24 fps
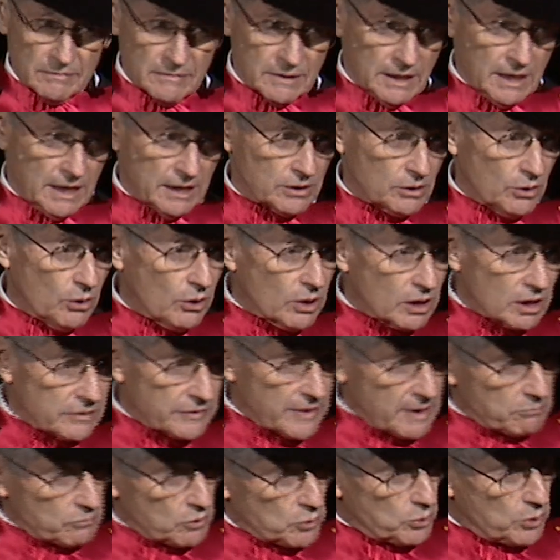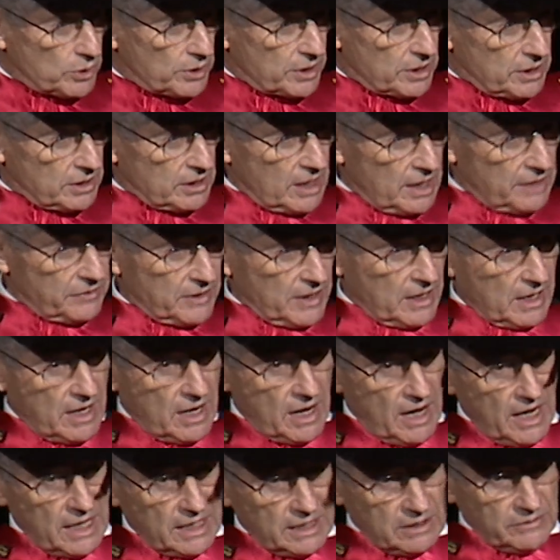and all of them were working on the
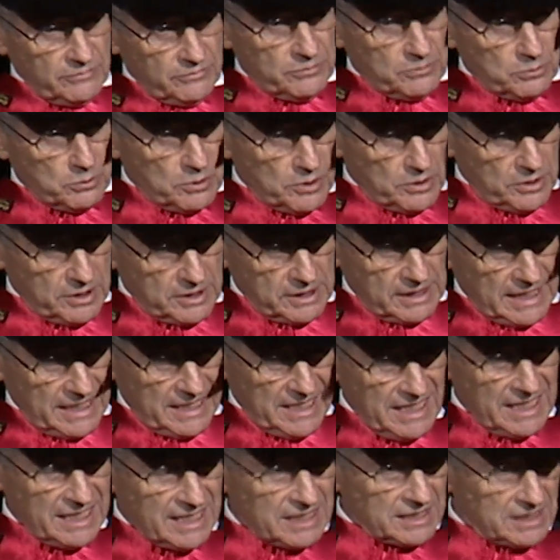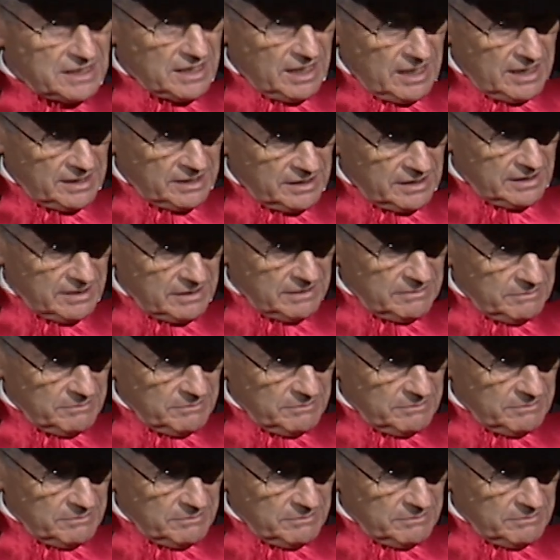kind of work that he had done.